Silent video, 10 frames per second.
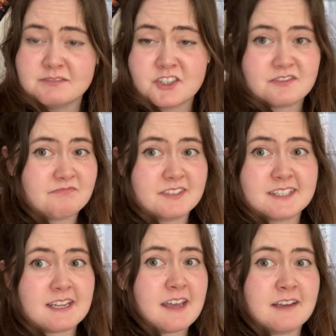Just
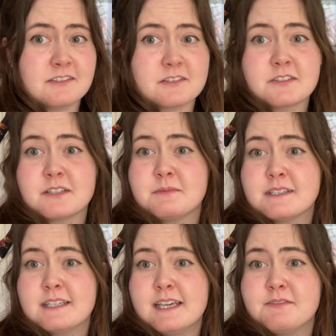stay here until someone
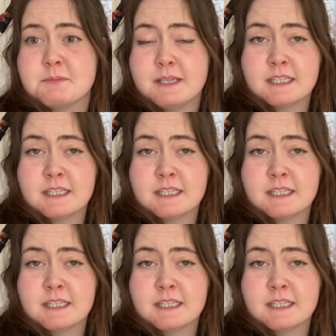saves me.